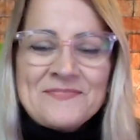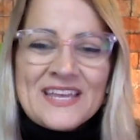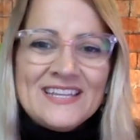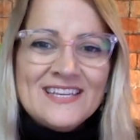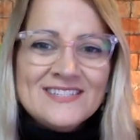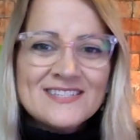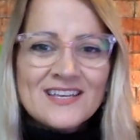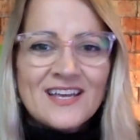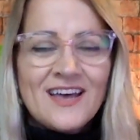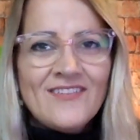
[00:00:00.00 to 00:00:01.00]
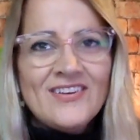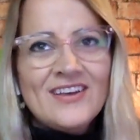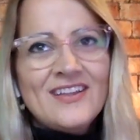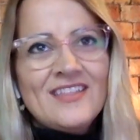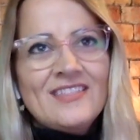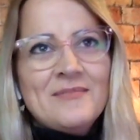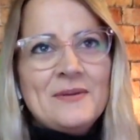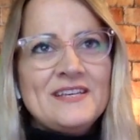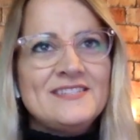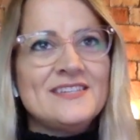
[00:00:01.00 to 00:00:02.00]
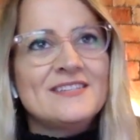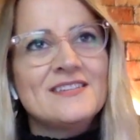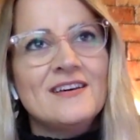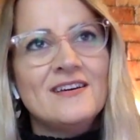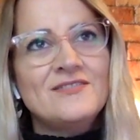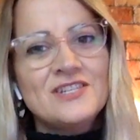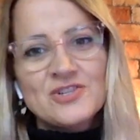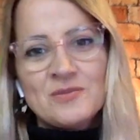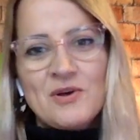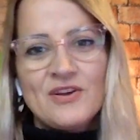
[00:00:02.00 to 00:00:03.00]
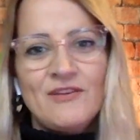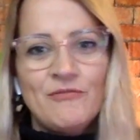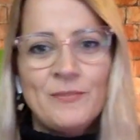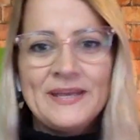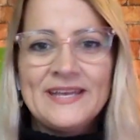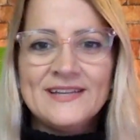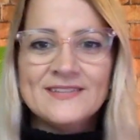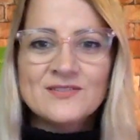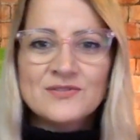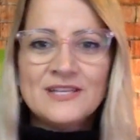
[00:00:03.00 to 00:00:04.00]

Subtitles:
let's cover the basics of digital marketing for beginners.